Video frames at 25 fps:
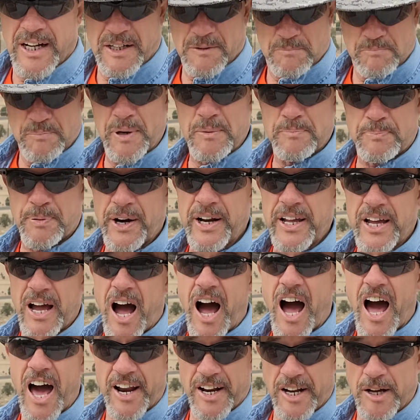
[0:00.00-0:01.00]
Been pretty
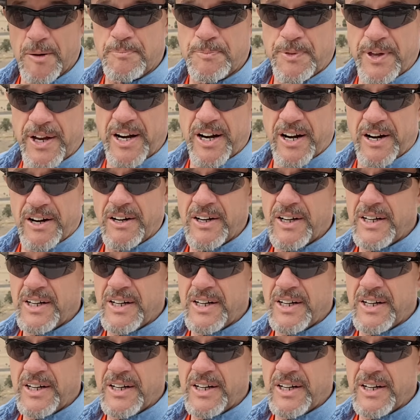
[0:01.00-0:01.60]
hot up there.